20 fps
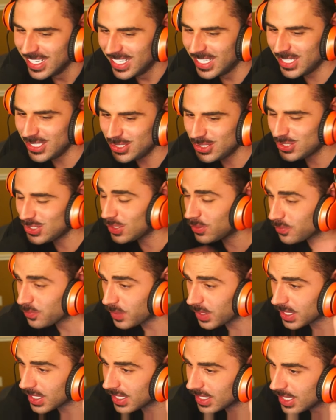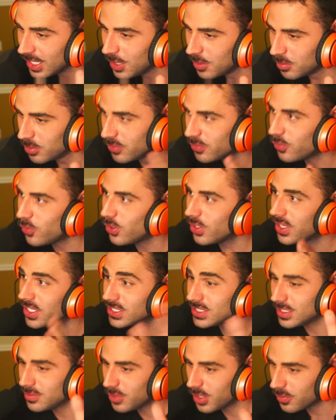they just start fucking before
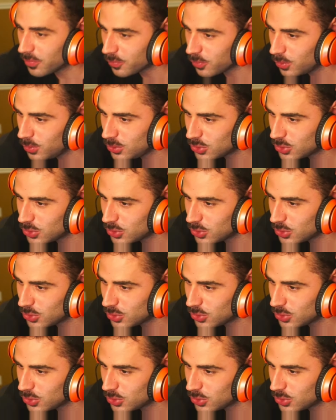there's even a food